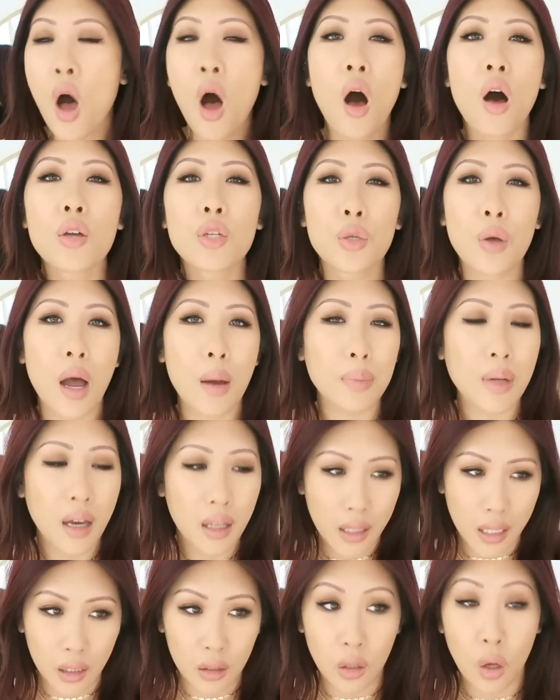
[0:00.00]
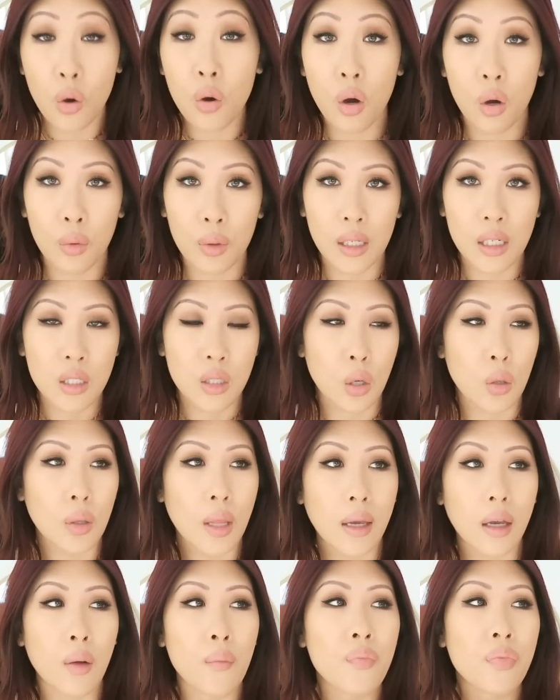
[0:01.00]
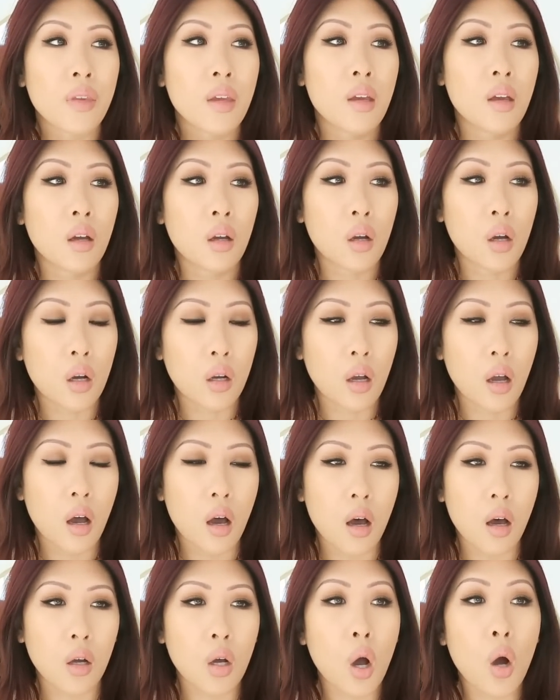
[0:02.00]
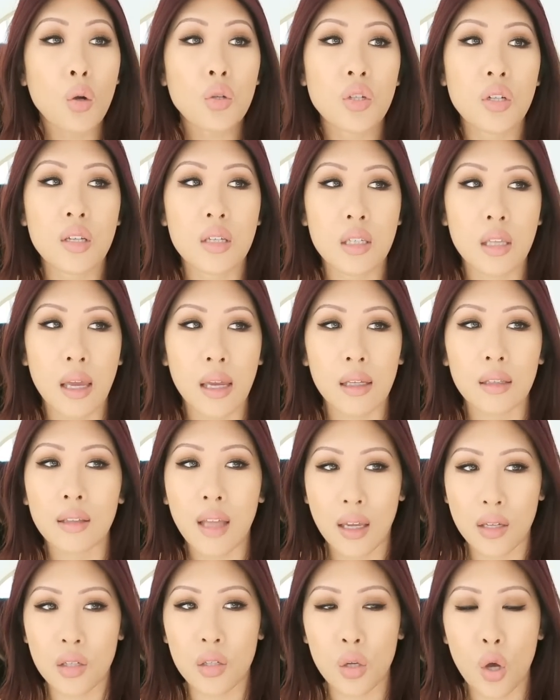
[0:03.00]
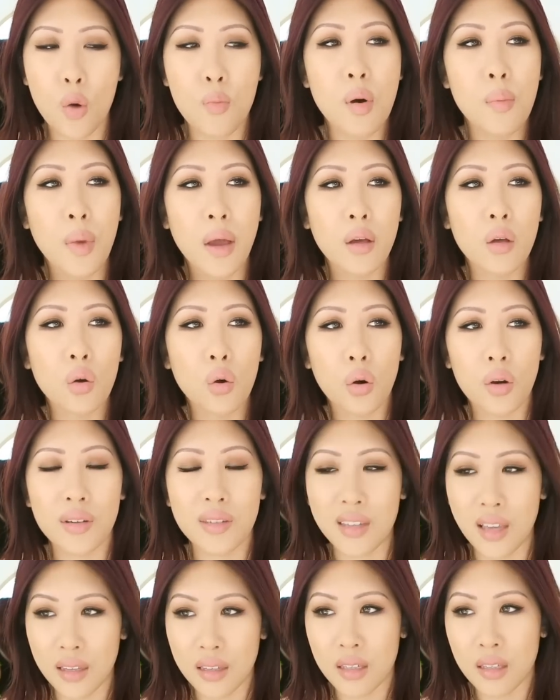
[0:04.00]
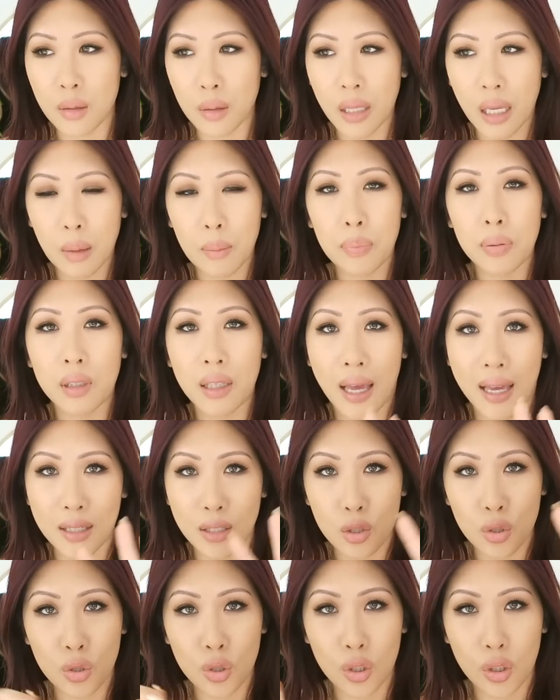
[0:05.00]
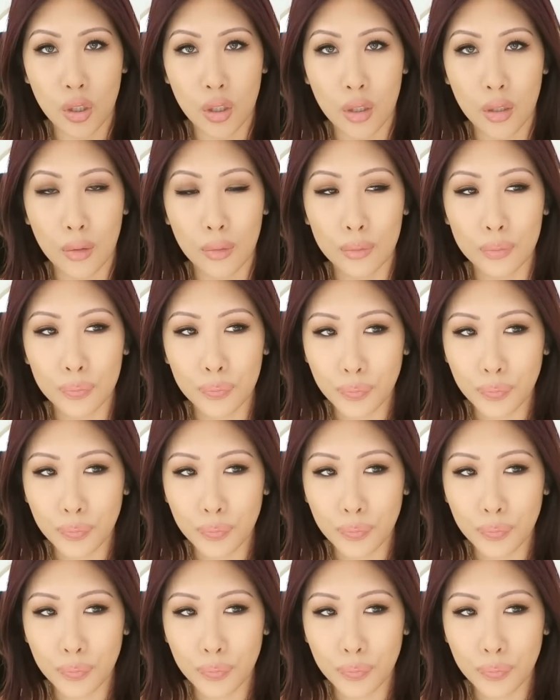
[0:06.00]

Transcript: Also, I'm not like logo-y, so like uh, Coach is like less so, but Michael Kors tends to like plaster